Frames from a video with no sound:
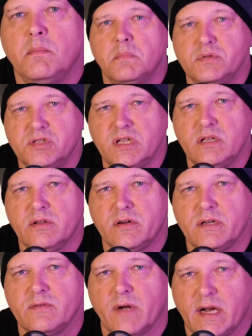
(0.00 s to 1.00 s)
Machine
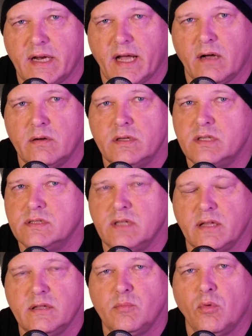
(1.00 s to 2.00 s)
learning right now is
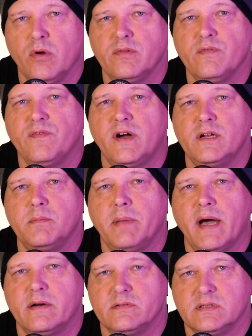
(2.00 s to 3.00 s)
nothing more than finding
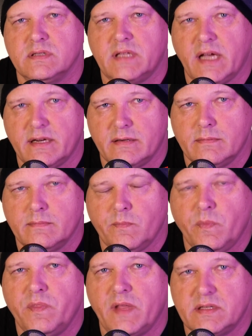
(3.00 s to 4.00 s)
patterns in data.
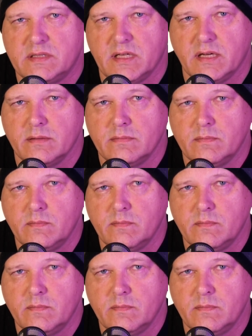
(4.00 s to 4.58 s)
That's it.